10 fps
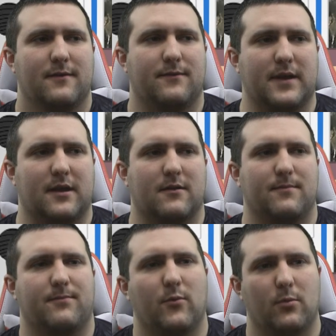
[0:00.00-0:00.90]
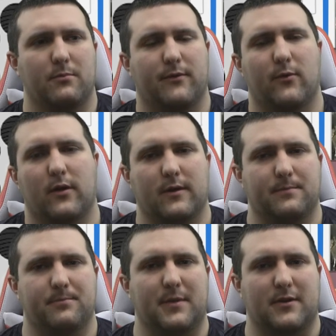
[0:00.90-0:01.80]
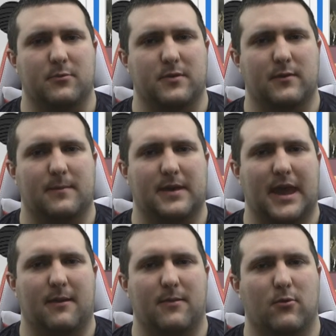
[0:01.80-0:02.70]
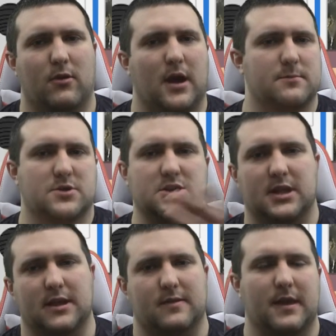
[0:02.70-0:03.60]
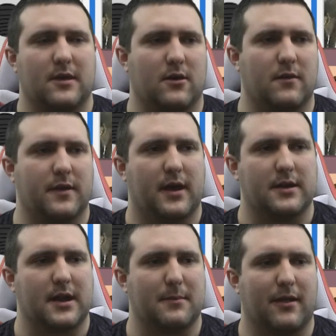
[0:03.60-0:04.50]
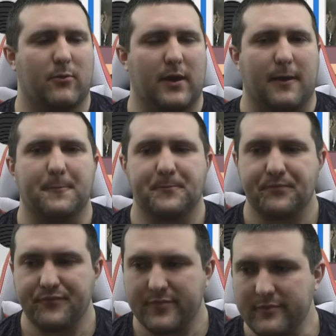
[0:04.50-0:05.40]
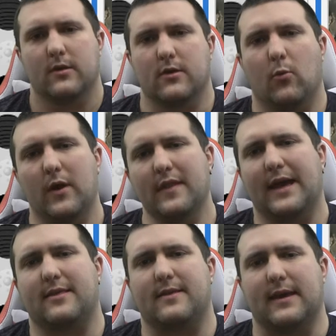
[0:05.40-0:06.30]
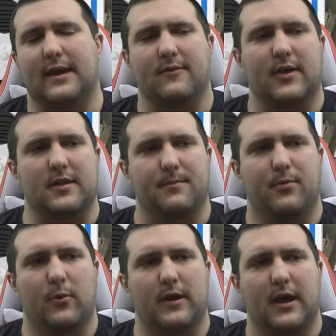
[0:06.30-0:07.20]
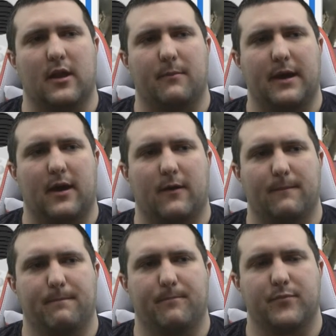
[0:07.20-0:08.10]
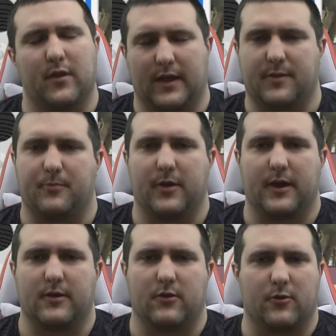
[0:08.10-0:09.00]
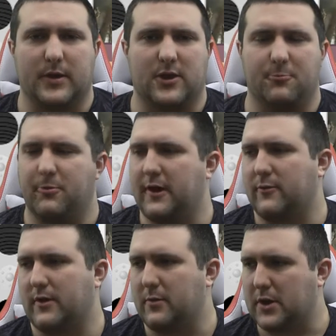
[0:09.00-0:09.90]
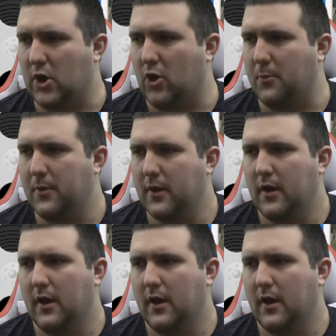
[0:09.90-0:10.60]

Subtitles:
I figured before I mess with the webcam anymore, I'm just going to get these all done, get them out of the way. So one last thing I'd like to point out about the Let's Plays, or the WiiCube Plays, whatever you want to call them.